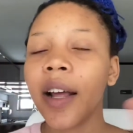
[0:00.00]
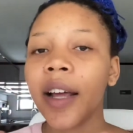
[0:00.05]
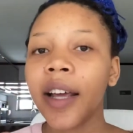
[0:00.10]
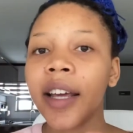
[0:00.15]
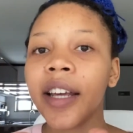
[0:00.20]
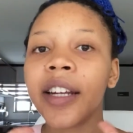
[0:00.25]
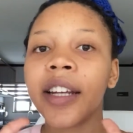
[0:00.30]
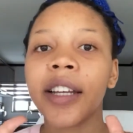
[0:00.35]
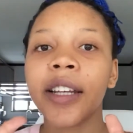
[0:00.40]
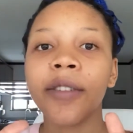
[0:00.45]

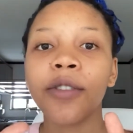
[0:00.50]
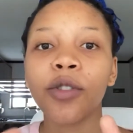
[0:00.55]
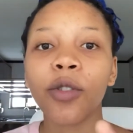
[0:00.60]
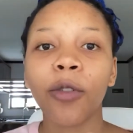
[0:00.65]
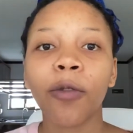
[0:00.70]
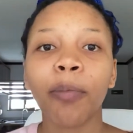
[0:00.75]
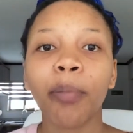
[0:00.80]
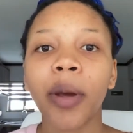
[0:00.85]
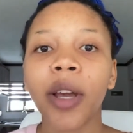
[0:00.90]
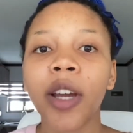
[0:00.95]
It gives
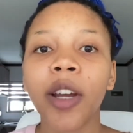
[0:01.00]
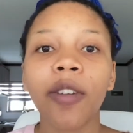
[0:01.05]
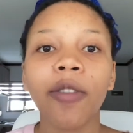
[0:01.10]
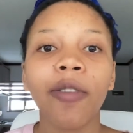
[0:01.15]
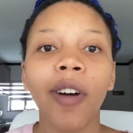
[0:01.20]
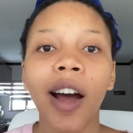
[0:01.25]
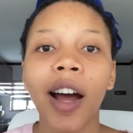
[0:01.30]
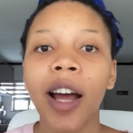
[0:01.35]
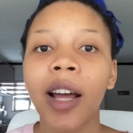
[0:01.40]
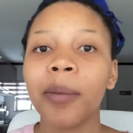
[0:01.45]
off pink
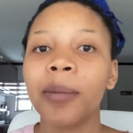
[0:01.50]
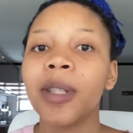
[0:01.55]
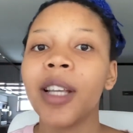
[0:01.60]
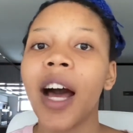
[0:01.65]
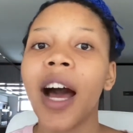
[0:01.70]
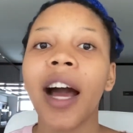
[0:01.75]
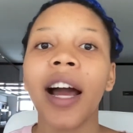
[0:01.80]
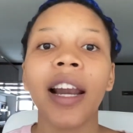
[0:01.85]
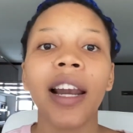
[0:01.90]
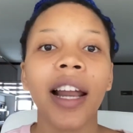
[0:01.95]
vibes,
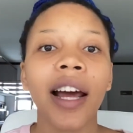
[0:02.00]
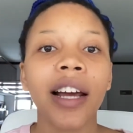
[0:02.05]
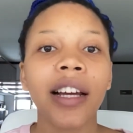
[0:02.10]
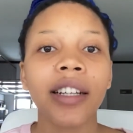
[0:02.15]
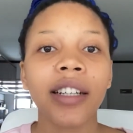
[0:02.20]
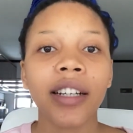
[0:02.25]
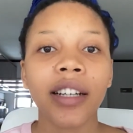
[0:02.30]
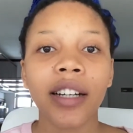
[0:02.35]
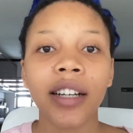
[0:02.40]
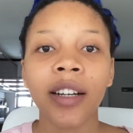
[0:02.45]

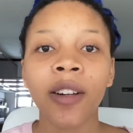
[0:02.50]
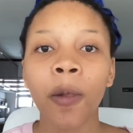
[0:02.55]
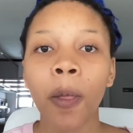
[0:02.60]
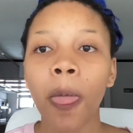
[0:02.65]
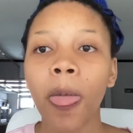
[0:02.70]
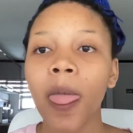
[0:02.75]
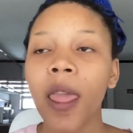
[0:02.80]
eyeliner,